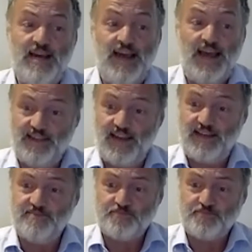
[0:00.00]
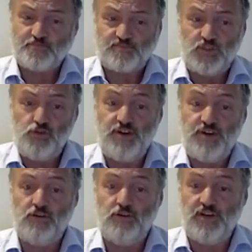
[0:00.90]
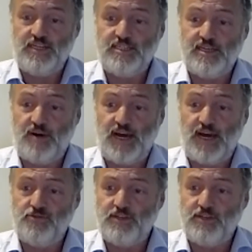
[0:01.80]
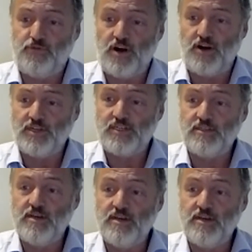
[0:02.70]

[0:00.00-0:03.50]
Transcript: And then you can already supply 24 hours.